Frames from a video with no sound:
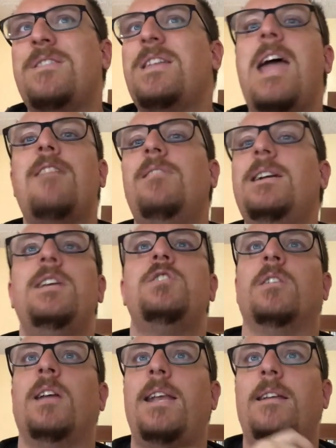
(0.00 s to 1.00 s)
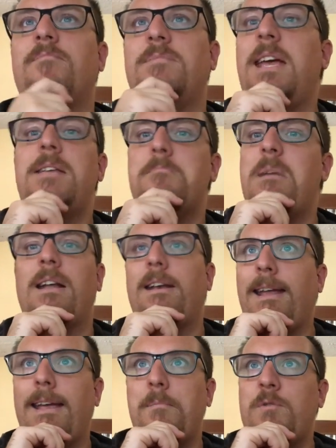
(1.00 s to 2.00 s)
their religion and a dead man
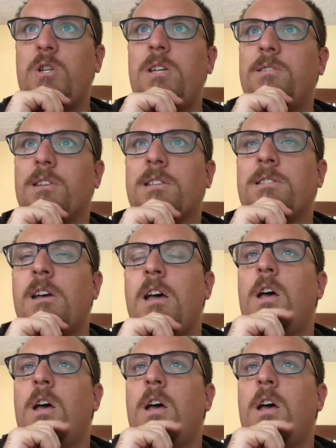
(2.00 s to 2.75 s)
named Jesus,